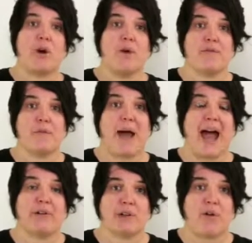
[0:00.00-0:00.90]
of the
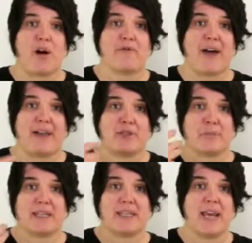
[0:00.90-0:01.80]
paragraph at the
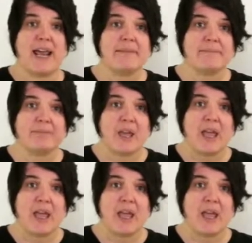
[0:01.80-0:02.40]
beginning.